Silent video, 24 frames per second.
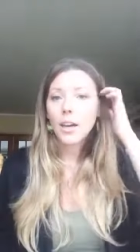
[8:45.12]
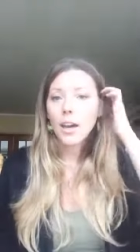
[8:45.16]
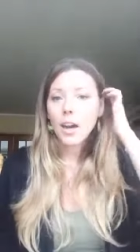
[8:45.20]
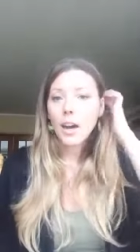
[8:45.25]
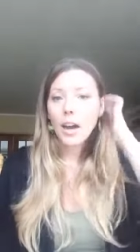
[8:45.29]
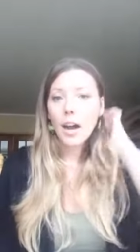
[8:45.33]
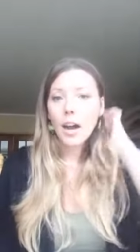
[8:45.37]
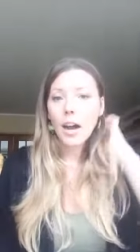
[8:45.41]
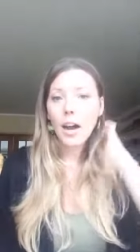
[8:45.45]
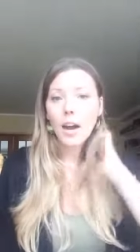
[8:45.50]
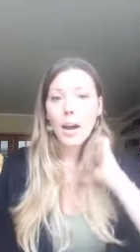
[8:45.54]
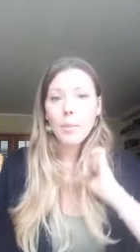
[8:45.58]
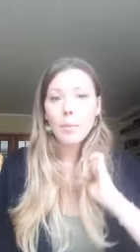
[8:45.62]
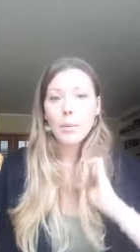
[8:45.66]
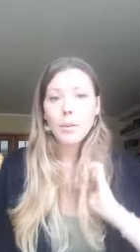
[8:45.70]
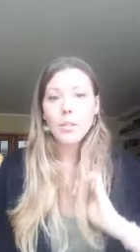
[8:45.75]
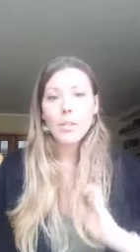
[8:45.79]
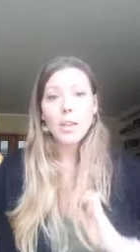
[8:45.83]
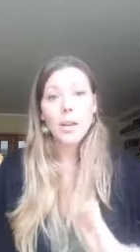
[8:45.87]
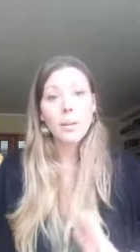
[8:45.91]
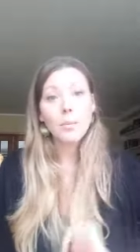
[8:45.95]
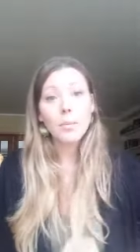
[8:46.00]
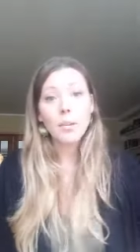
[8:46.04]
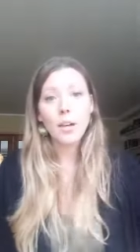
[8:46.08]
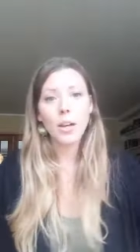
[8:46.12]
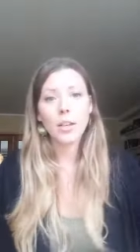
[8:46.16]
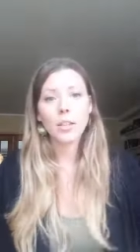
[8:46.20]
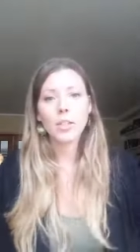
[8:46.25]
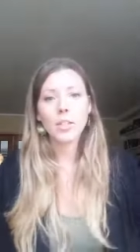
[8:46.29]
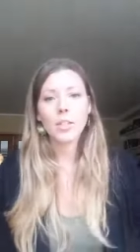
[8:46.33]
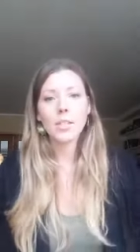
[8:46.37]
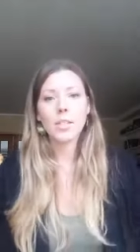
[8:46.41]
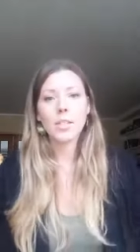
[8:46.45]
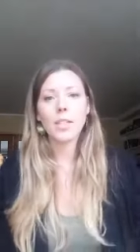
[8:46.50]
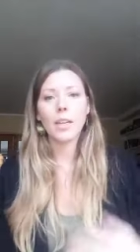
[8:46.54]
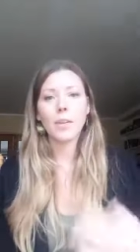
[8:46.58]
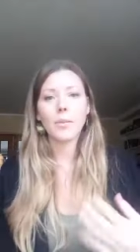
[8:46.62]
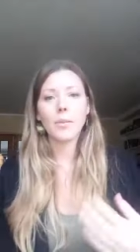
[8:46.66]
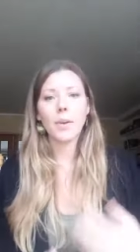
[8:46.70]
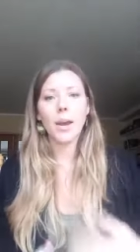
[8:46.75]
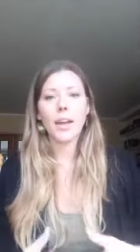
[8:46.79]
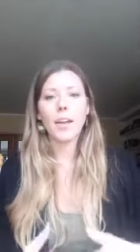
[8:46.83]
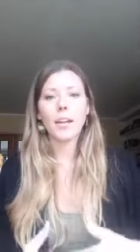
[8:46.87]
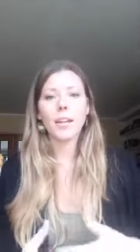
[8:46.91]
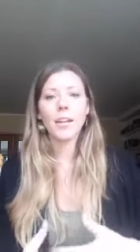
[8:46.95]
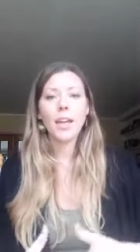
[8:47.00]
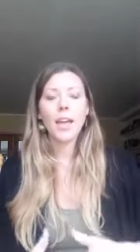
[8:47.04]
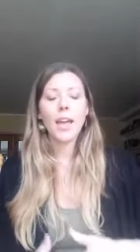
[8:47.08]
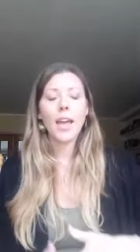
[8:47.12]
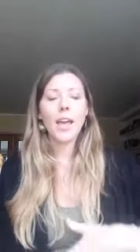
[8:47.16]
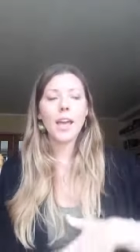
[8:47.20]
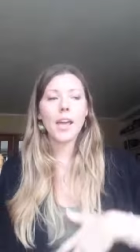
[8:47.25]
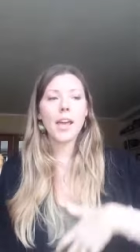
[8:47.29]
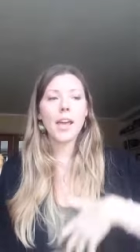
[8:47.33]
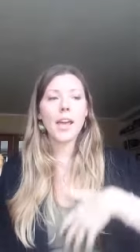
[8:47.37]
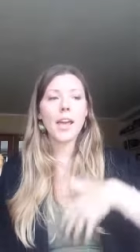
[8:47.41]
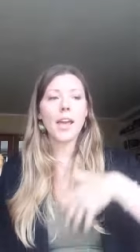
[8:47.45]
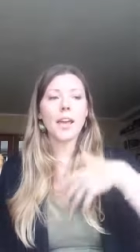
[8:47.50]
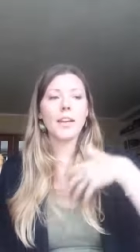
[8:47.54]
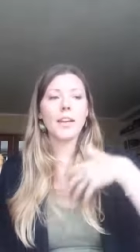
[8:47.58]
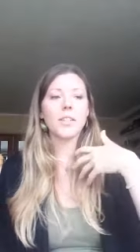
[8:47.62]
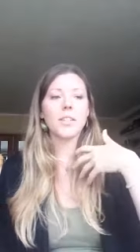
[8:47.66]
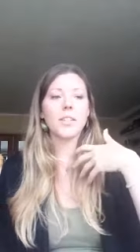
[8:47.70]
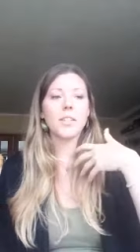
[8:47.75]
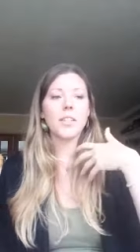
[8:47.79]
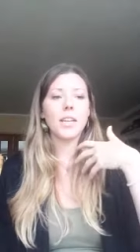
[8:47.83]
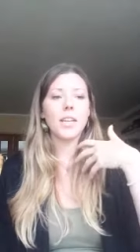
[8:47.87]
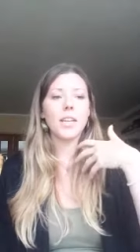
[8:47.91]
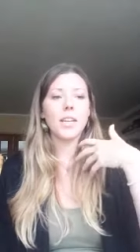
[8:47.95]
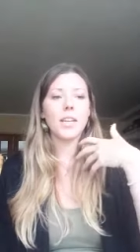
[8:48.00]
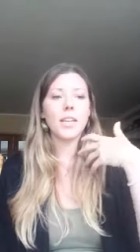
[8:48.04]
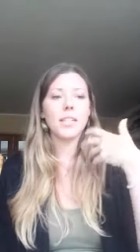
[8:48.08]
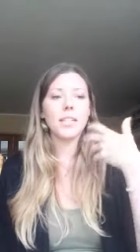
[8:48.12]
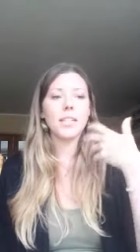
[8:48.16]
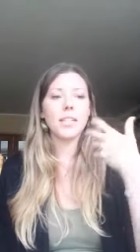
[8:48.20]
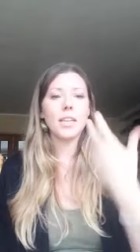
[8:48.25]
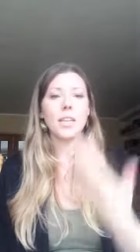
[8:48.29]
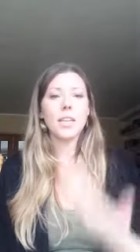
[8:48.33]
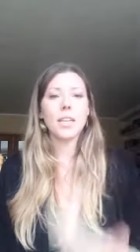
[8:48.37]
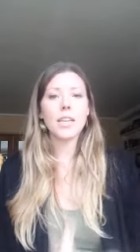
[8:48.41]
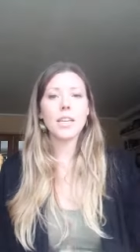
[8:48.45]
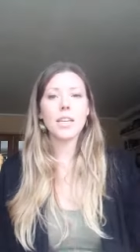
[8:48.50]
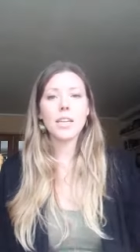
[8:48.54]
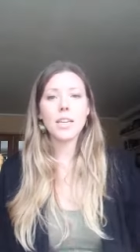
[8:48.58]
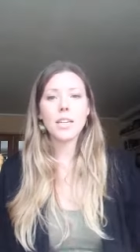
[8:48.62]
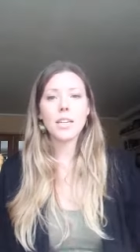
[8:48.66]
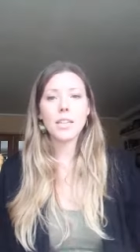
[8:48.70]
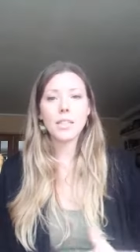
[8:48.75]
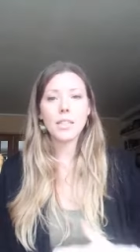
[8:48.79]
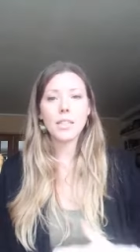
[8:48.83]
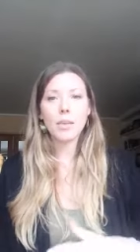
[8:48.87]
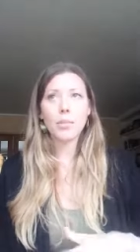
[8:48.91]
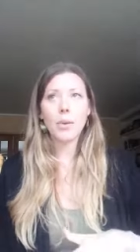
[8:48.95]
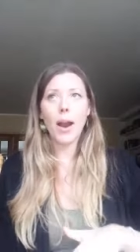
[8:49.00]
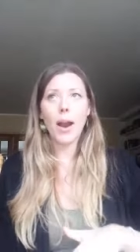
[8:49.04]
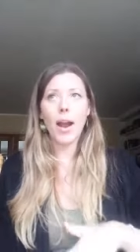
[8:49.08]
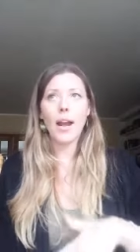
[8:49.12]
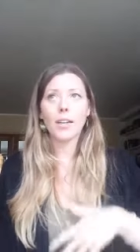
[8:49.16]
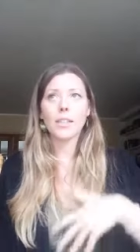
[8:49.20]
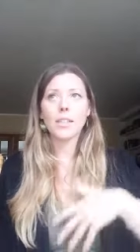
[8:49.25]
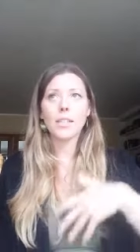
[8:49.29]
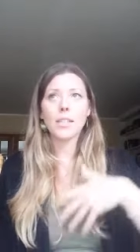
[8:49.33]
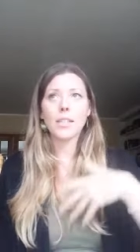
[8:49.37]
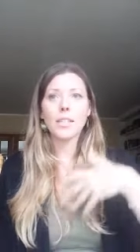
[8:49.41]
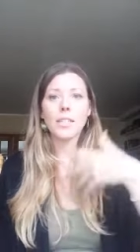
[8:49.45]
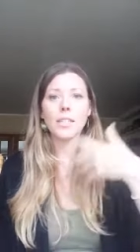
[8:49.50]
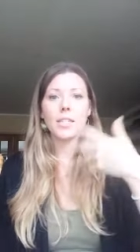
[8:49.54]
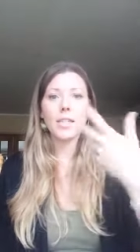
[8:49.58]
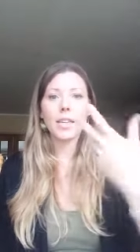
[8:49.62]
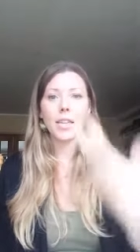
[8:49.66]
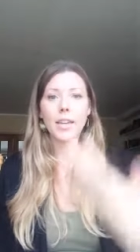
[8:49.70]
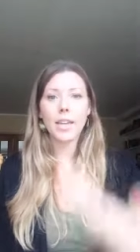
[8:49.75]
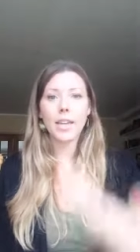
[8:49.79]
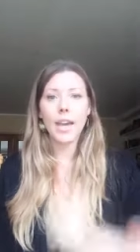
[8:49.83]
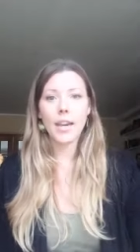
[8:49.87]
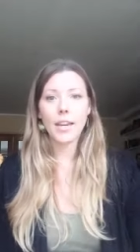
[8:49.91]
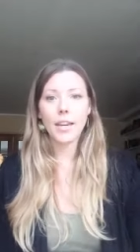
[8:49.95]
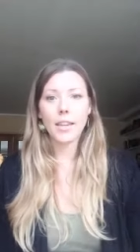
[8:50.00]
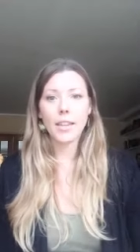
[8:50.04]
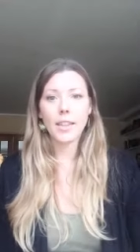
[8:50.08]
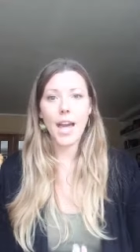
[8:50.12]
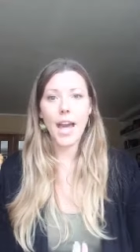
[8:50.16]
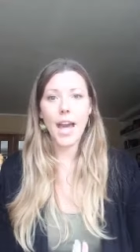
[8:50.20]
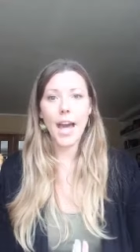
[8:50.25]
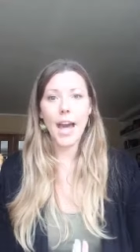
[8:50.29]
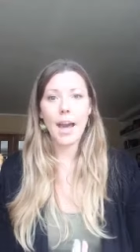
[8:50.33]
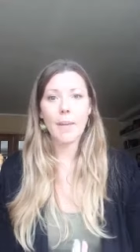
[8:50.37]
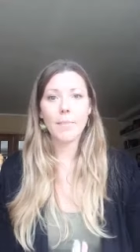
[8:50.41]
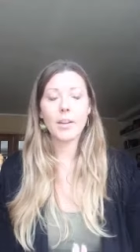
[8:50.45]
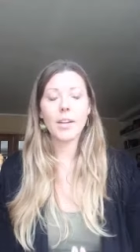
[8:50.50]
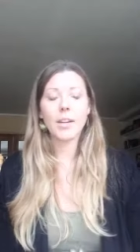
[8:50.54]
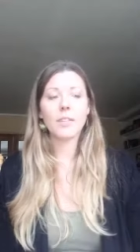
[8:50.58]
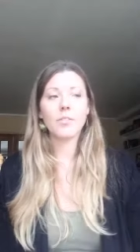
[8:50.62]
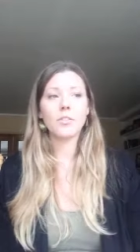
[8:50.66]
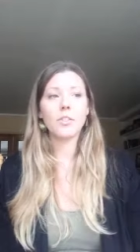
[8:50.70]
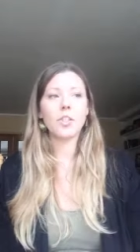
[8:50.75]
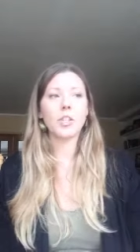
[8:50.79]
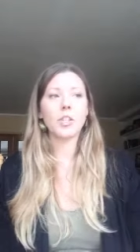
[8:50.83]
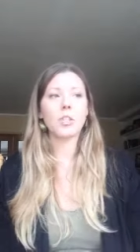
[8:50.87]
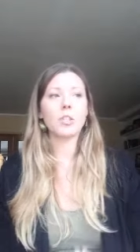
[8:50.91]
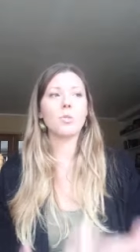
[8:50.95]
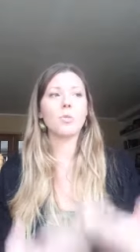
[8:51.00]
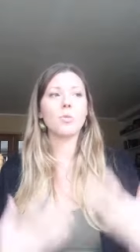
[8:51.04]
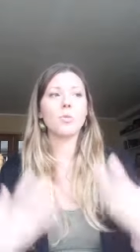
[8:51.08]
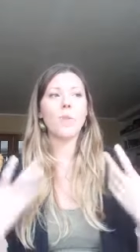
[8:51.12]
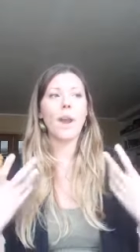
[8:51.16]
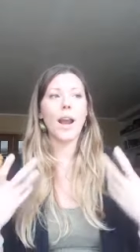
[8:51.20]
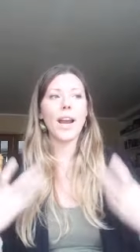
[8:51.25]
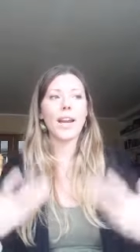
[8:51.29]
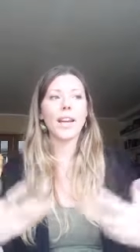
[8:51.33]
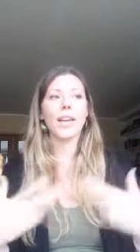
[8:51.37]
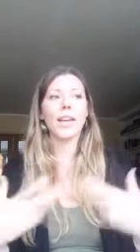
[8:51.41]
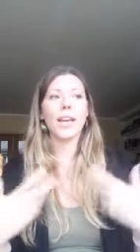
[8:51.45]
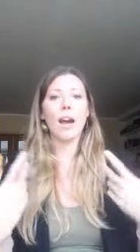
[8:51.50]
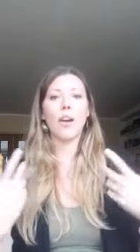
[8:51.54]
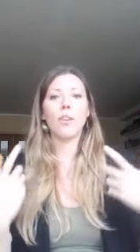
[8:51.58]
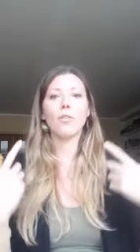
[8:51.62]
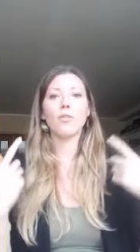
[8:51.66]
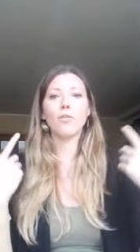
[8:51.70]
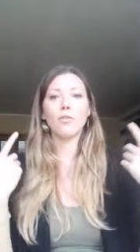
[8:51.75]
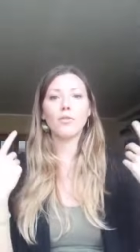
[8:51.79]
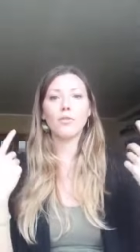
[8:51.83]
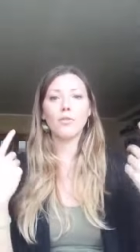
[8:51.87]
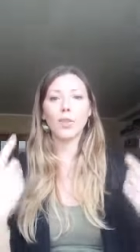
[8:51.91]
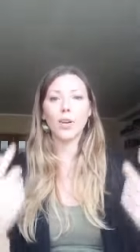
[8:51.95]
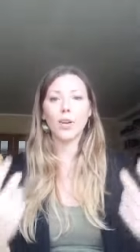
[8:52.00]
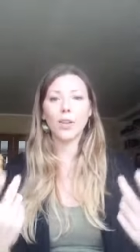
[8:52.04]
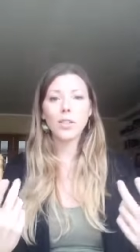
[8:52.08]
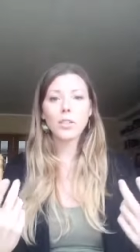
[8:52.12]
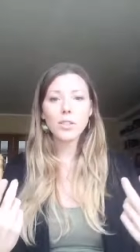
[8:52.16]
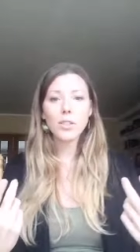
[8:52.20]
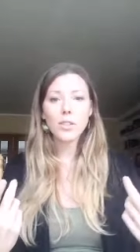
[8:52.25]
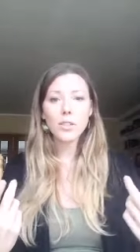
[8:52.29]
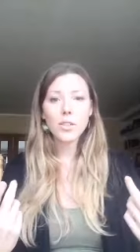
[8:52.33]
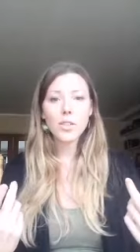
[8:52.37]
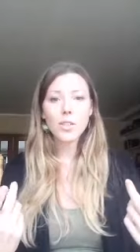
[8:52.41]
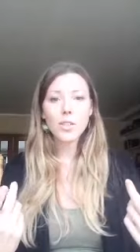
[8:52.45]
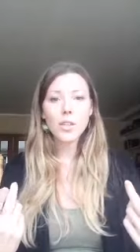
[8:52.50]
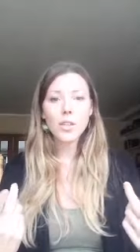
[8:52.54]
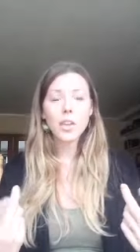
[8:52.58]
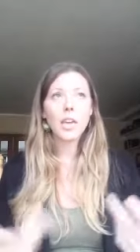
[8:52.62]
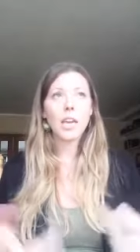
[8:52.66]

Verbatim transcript: um, or subconsciously, right? And it's an easy practice to get in the habit of just writing out first.